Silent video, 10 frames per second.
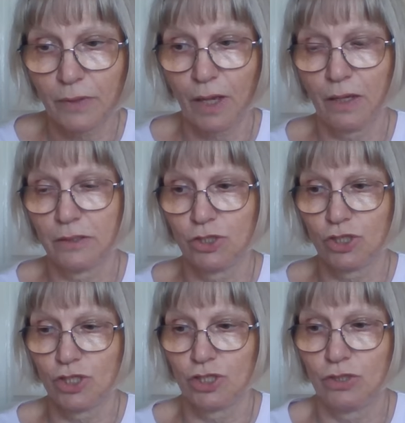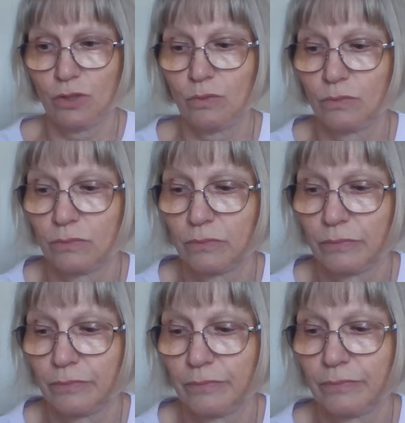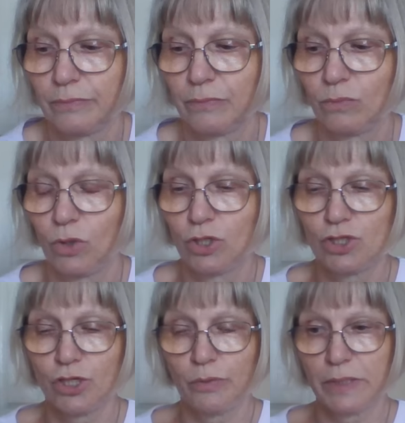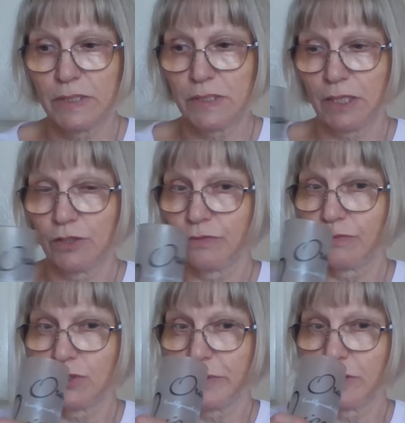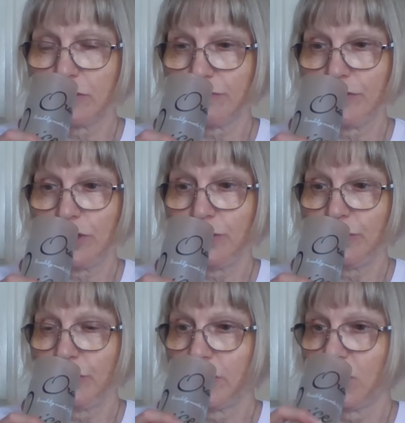and just do one or two instead of doing a few.